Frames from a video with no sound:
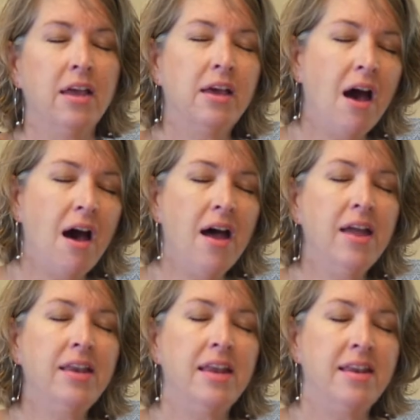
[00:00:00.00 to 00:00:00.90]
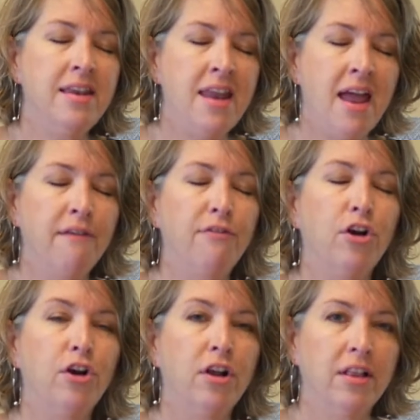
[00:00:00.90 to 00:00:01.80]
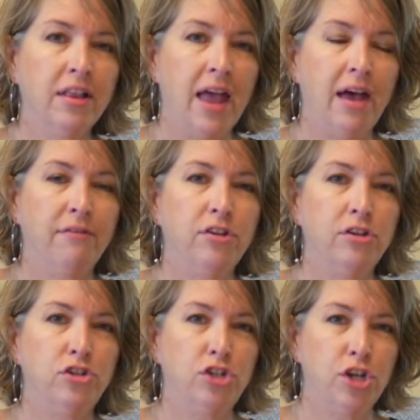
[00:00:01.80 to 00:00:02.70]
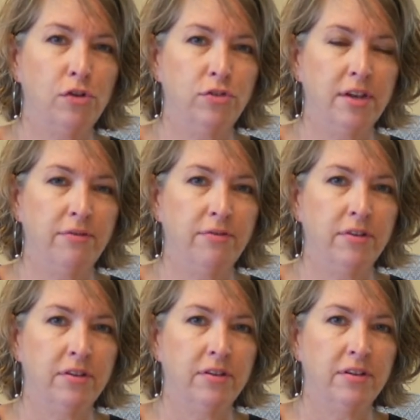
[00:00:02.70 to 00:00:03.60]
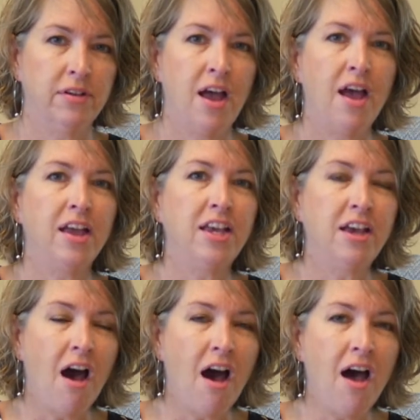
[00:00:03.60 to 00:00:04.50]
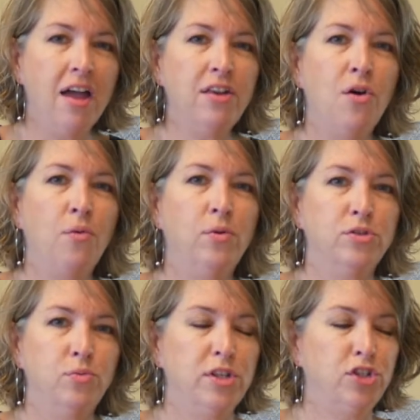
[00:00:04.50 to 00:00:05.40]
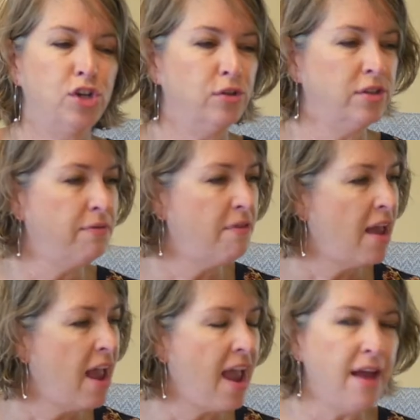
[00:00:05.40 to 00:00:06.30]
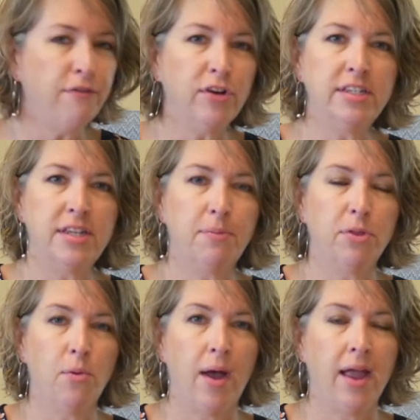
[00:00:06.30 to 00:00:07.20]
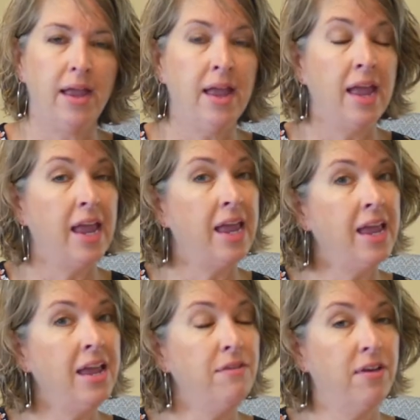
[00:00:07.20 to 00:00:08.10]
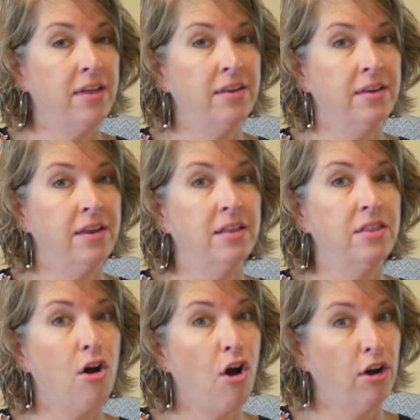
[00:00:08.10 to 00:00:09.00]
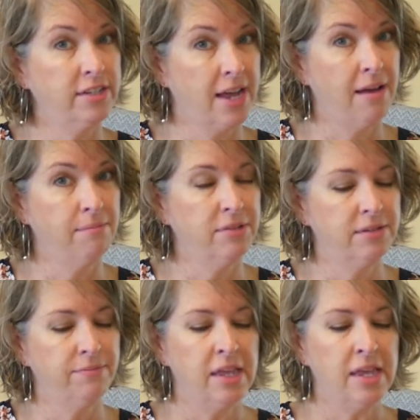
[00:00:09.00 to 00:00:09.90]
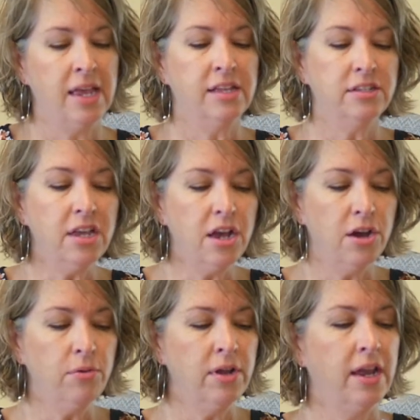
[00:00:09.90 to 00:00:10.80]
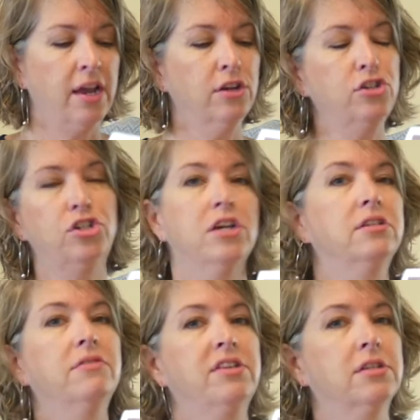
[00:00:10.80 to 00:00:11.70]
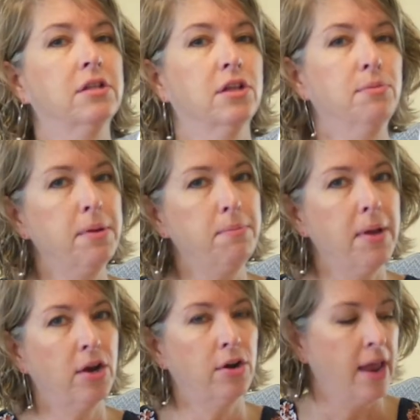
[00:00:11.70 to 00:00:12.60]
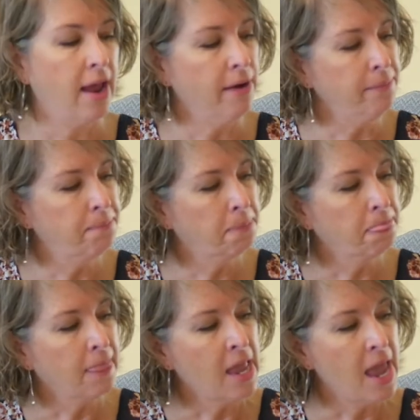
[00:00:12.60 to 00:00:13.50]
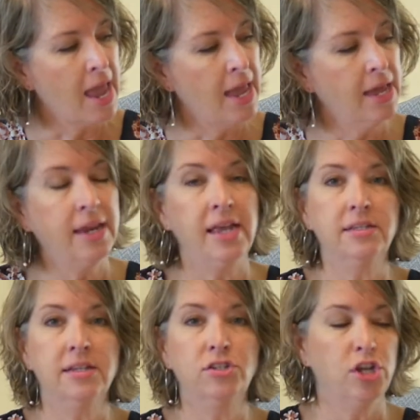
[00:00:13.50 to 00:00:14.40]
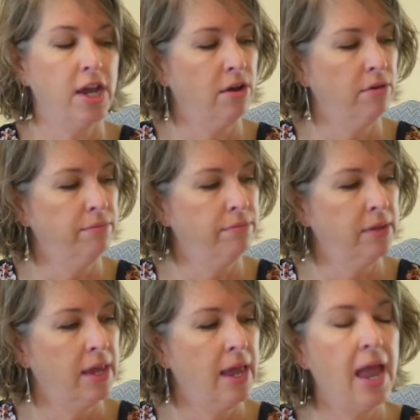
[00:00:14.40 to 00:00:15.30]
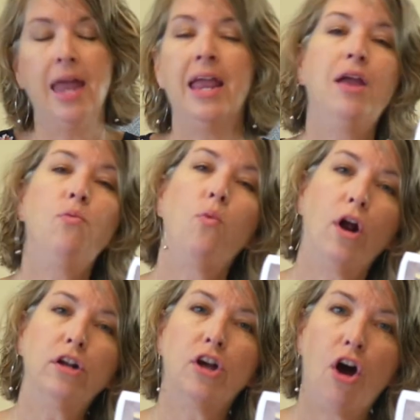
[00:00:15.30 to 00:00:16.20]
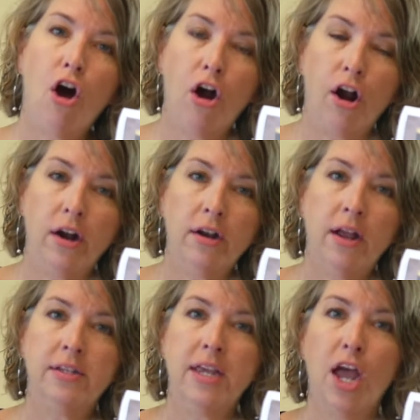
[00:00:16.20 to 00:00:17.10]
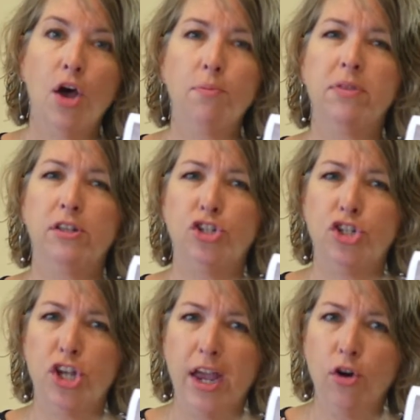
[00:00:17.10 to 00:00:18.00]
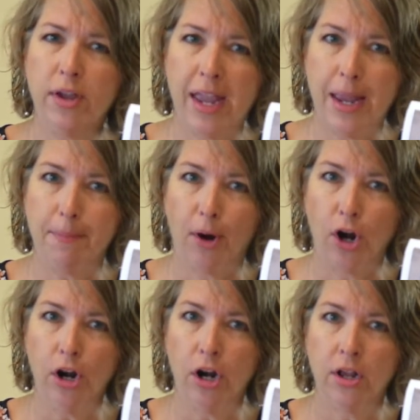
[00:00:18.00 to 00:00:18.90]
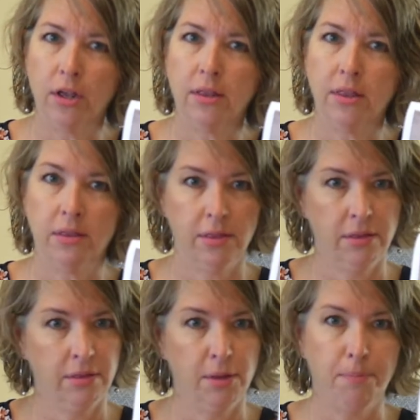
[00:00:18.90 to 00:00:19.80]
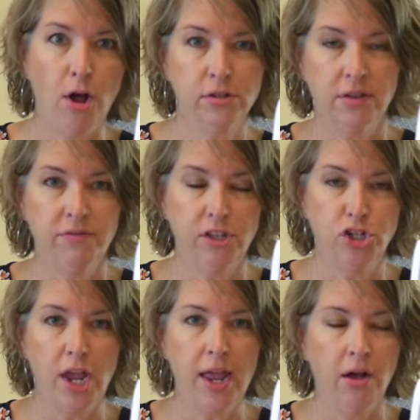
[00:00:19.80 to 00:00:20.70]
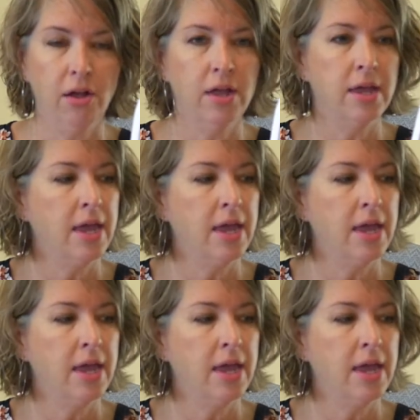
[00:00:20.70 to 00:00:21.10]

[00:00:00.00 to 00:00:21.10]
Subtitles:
God never left Joseph. God was with Joseph every step of the way, even the hard times. So here's Joseph. He's a little bit bigger now, and he's in jail. And he worked hard to help the jailkeeper, the boss of the jail.